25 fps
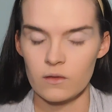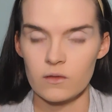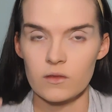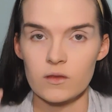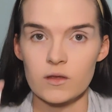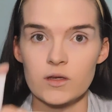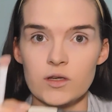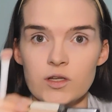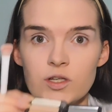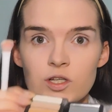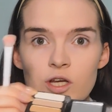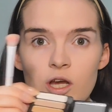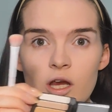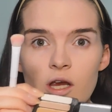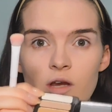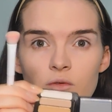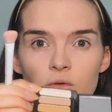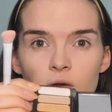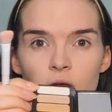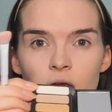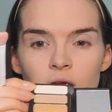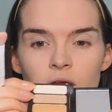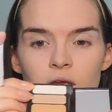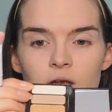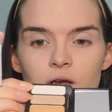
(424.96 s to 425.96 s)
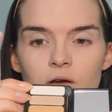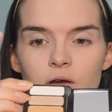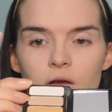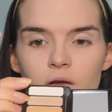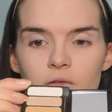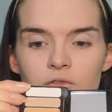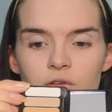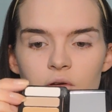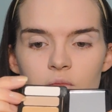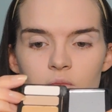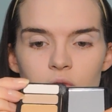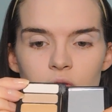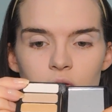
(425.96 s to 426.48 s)
this shade right here
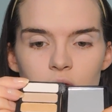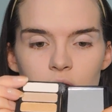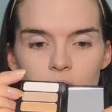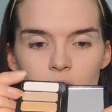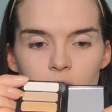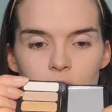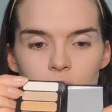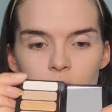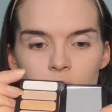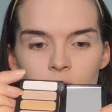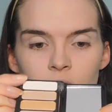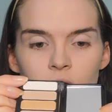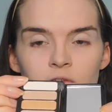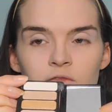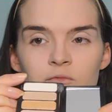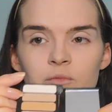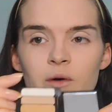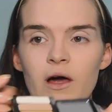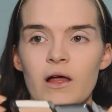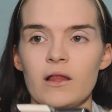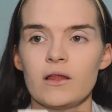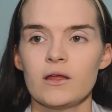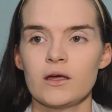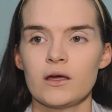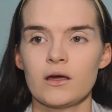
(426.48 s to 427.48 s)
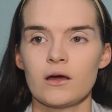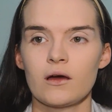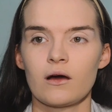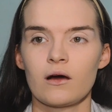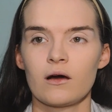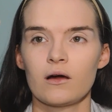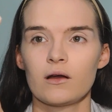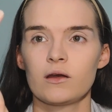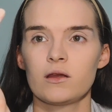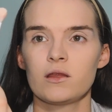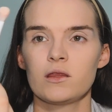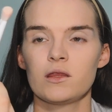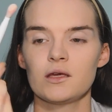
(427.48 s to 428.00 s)
from the e.l.f. palette
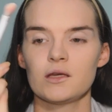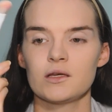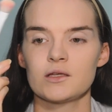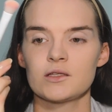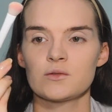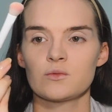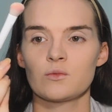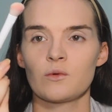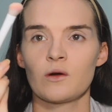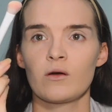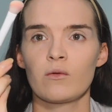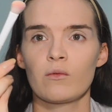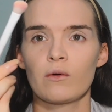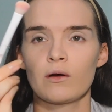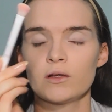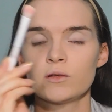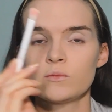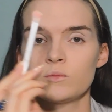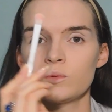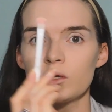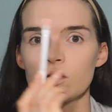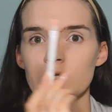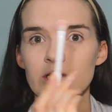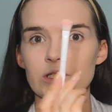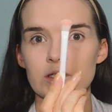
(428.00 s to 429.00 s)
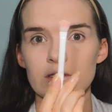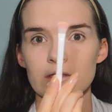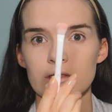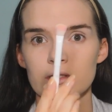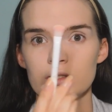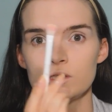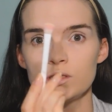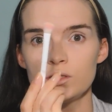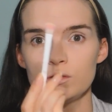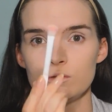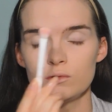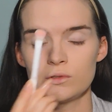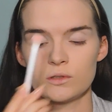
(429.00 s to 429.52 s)
on this Wet n Wild brush and
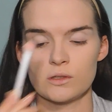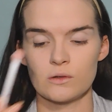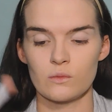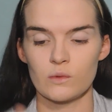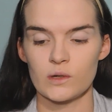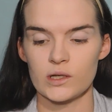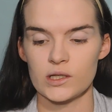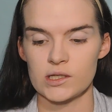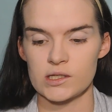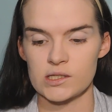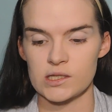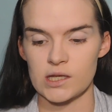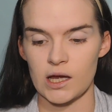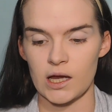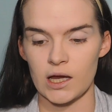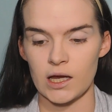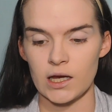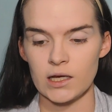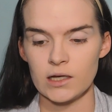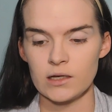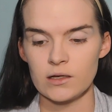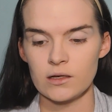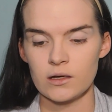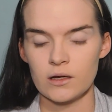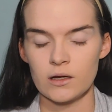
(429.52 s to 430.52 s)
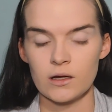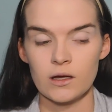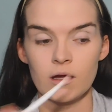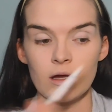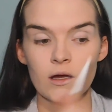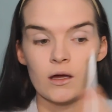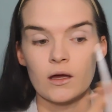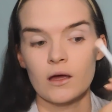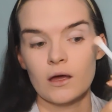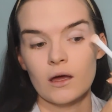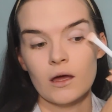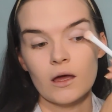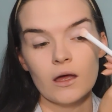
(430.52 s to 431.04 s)
just use the one side
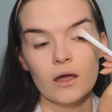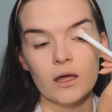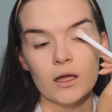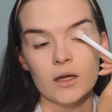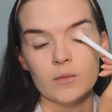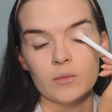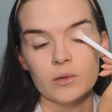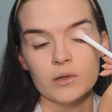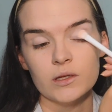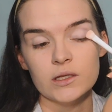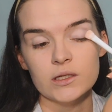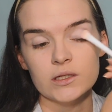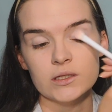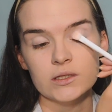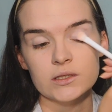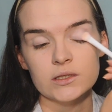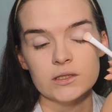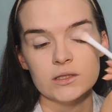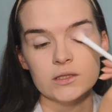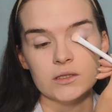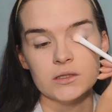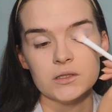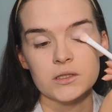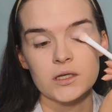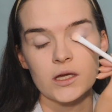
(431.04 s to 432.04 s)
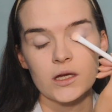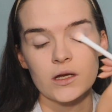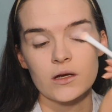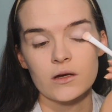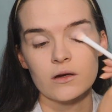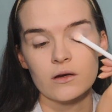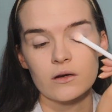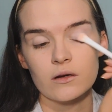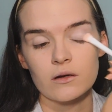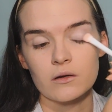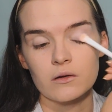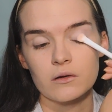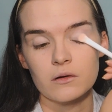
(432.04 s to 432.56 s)
and place this
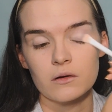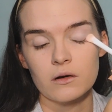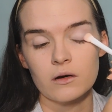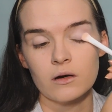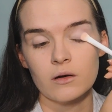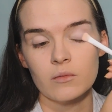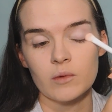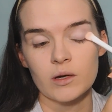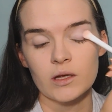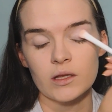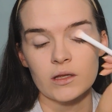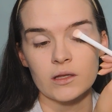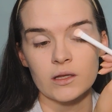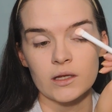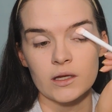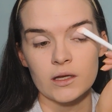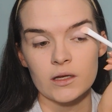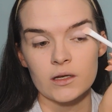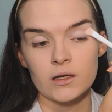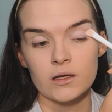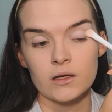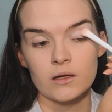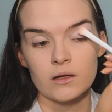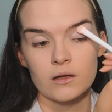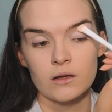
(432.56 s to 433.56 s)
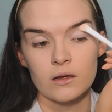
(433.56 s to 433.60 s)
here on my lid